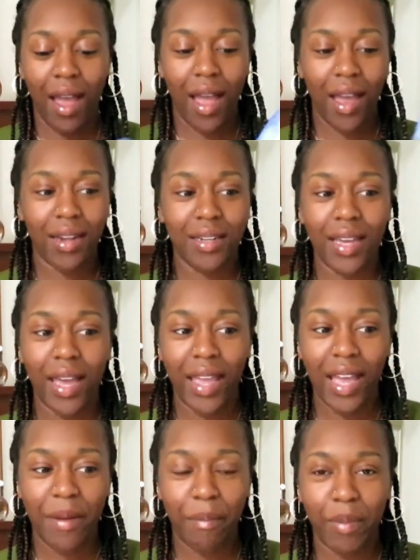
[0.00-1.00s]
And I
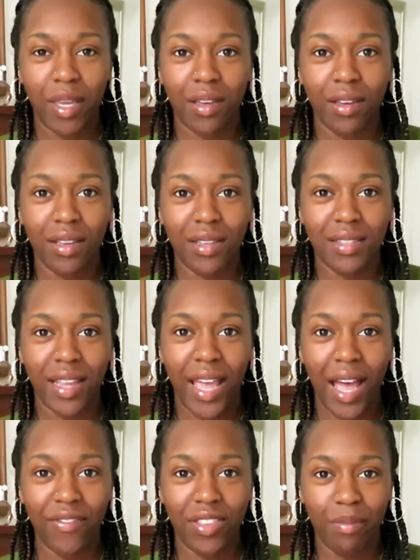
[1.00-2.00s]
am because they
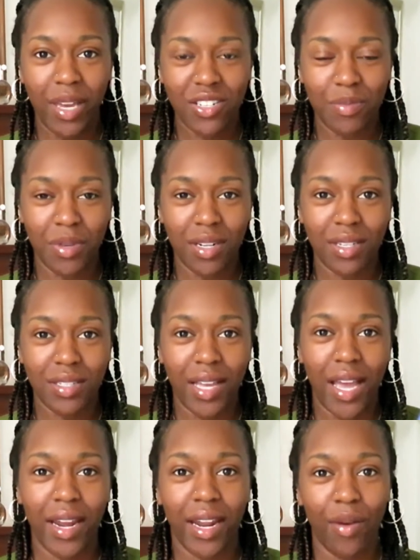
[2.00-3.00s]
have the measurements,
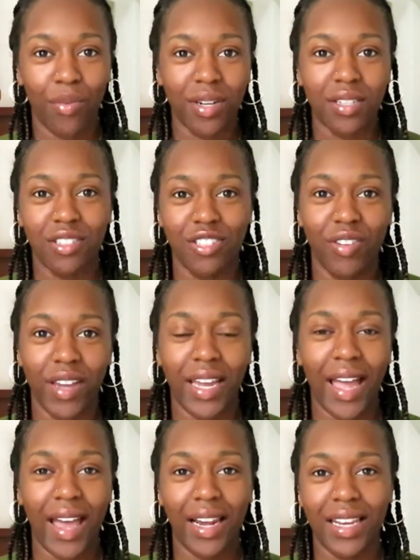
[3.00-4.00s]
and I want to
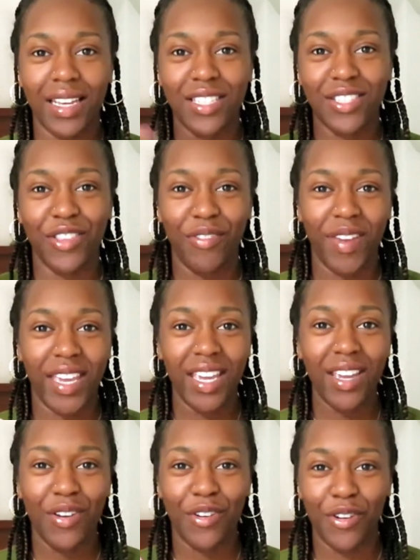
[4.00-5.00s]
drink at least
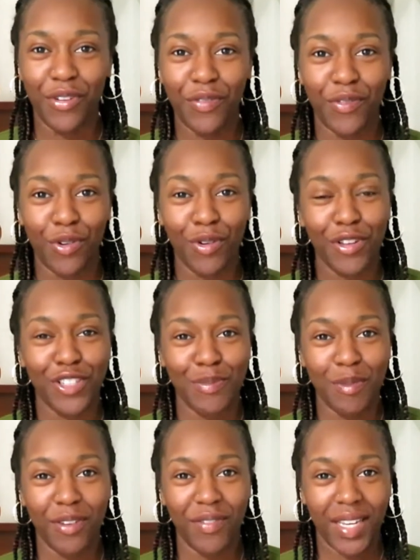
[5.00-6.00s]
3 or 4
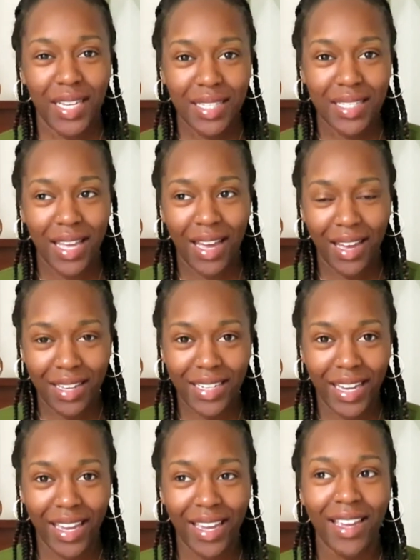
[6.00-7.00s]
smoothies a
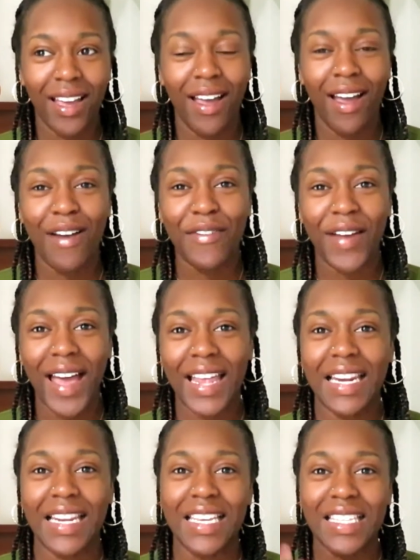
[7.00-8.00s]
day for at
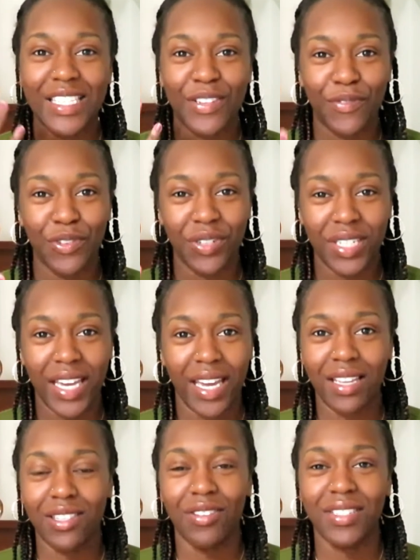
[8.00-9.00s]
least 4
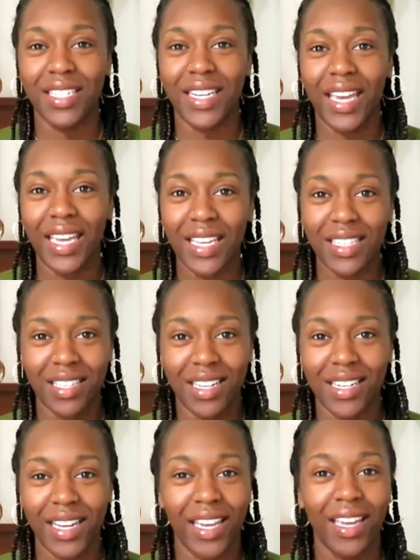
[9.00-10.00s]
days. So today is
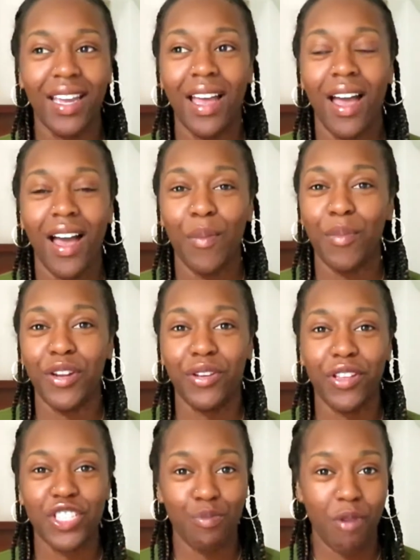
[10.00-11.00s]
Sunday. I'm going to do
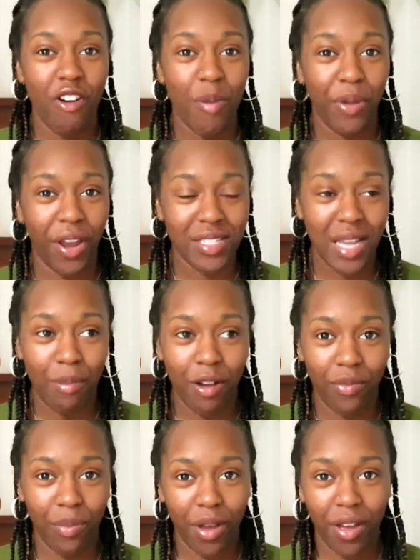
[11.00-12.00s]
it tomorrow because I'm
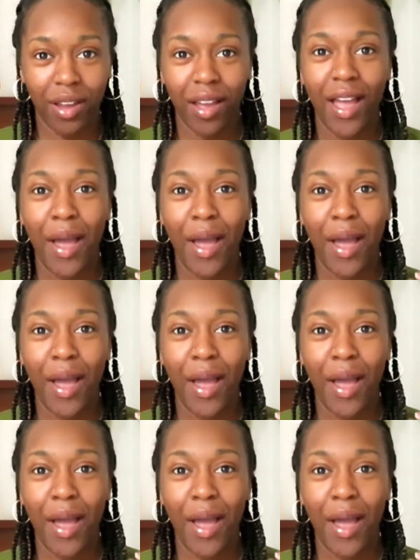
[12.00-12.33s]
off work,